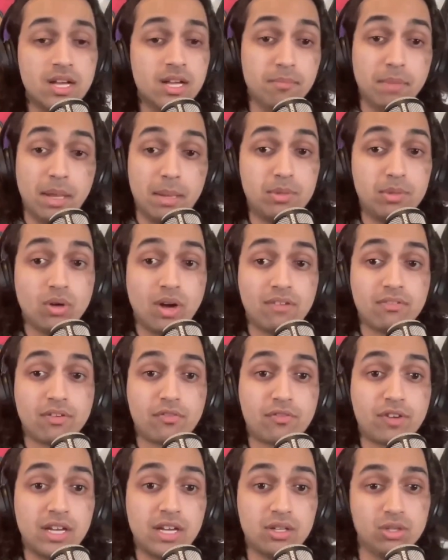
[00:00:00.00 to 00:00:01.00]
Maybe you have
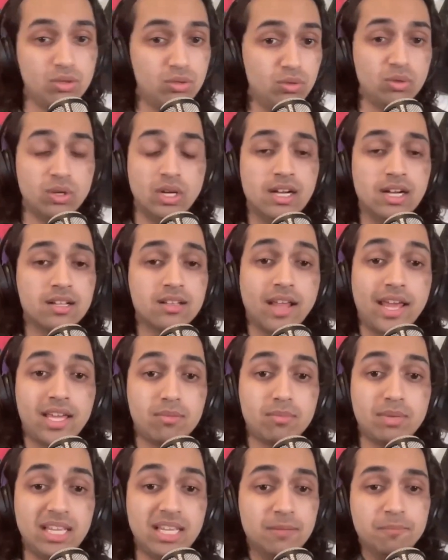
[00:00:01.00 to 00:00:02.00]
a friend who,
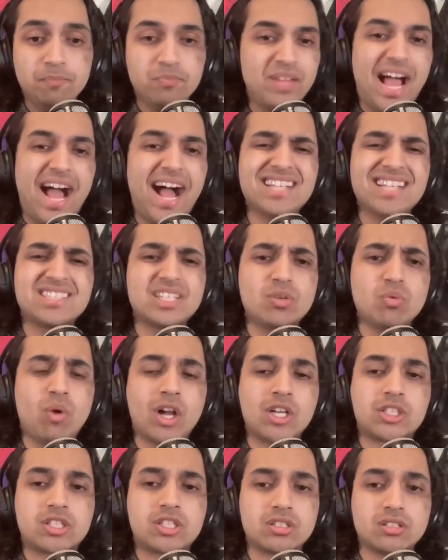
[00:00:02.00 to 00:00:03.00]
like me, hasn't
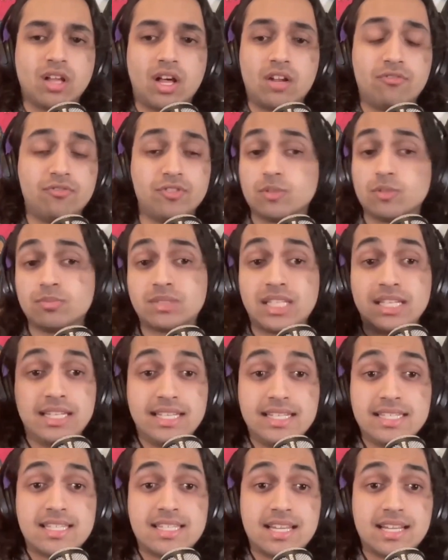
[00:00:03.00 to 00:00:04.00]
watched a lot of films and
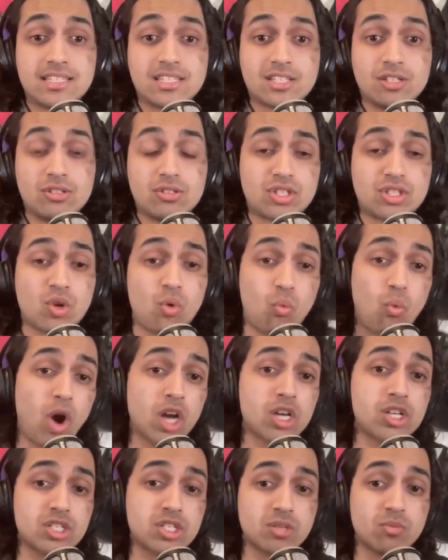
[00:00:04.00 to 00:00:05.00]
needs an excuse to
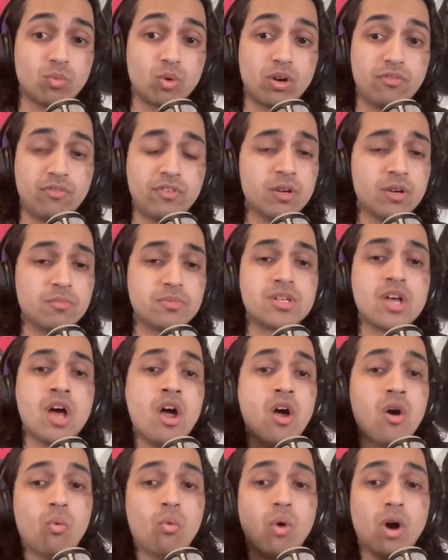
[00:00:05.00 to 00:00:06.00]
watch some more films.
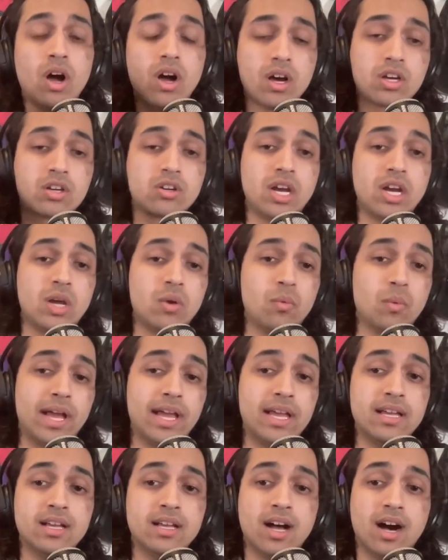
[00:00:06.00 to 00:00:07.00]
What a great
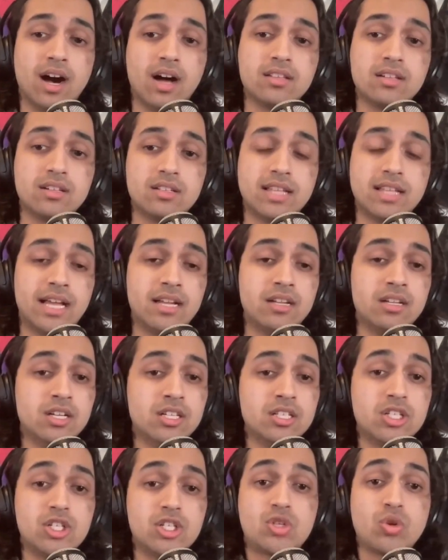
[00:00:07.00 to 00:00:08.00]
way, other than
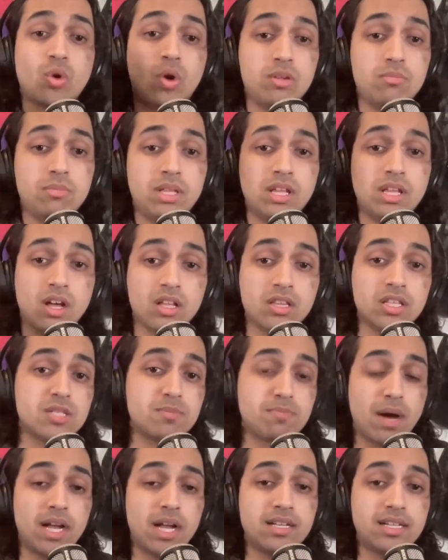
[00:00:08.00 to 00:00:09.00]
to join me on
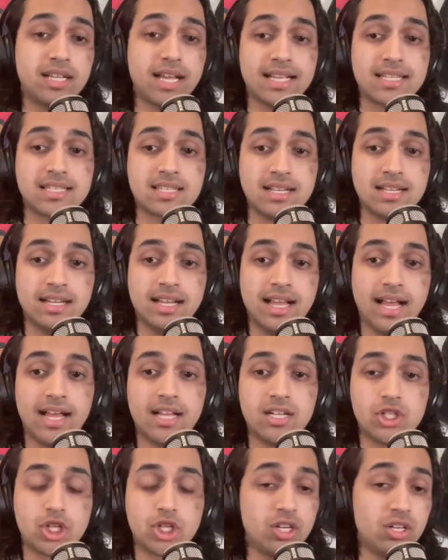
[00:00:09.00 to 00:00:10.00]
this podcast
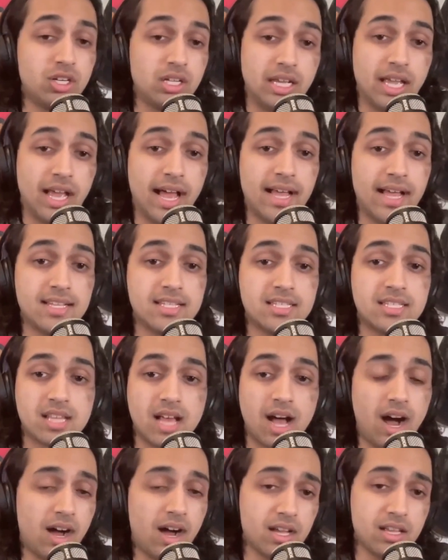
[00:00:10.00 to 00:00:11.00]
journey as
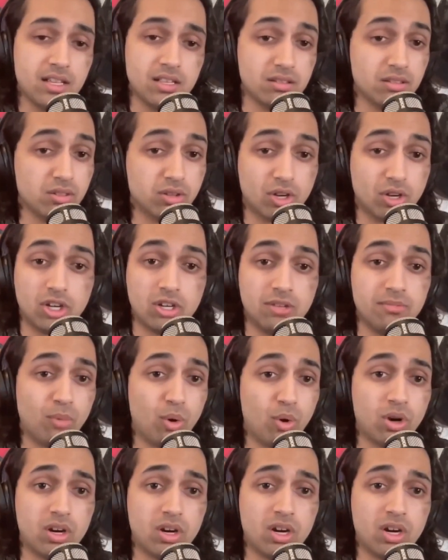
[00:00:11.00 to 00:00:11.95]
I learn more